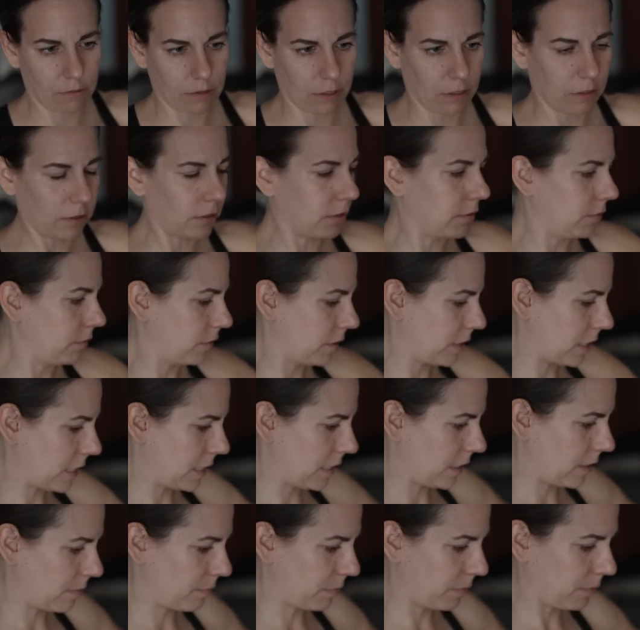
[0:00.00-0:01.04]
You can close
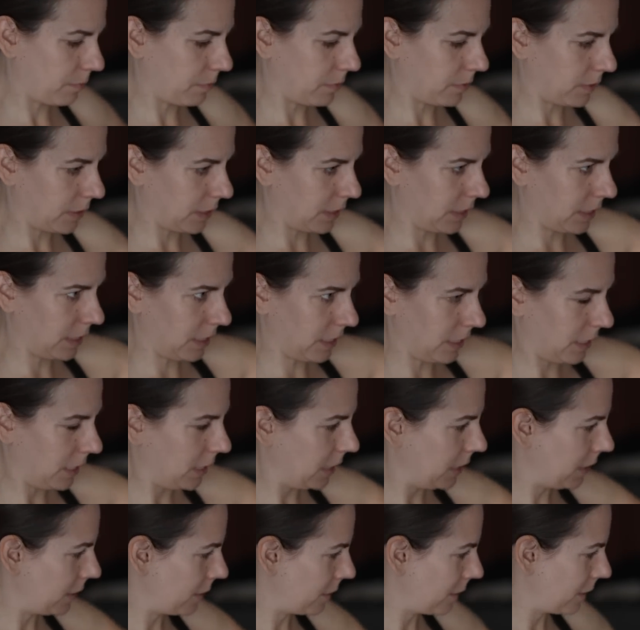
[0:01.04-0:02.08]
that up, put it in
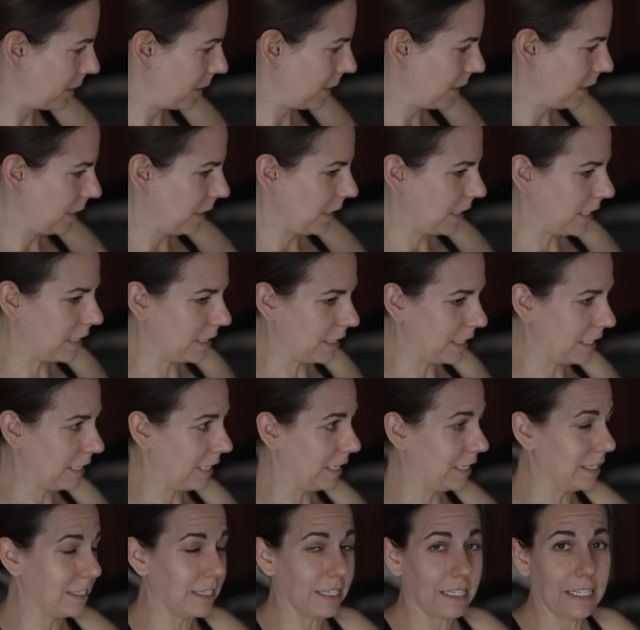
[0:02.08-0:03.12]
here and then
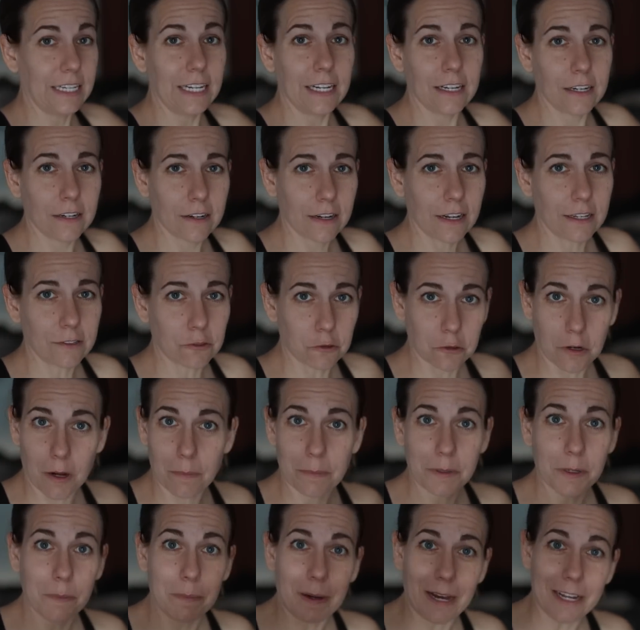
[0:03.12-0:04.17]
into here and
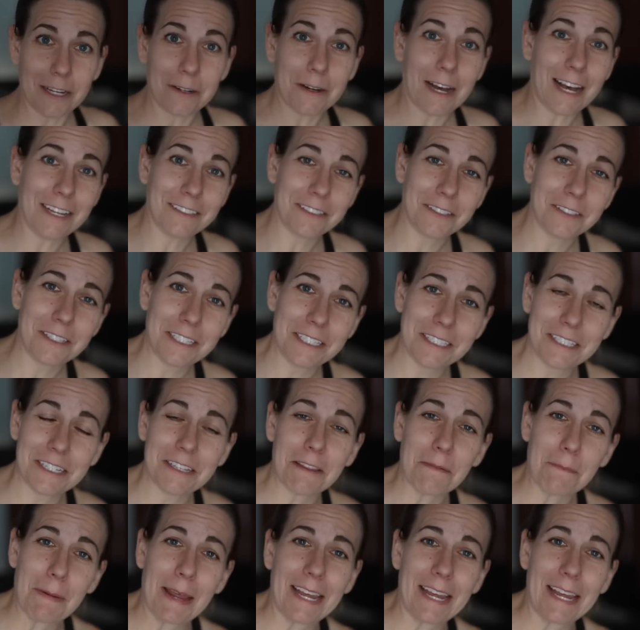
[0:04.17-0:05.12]
drop your biohazard into the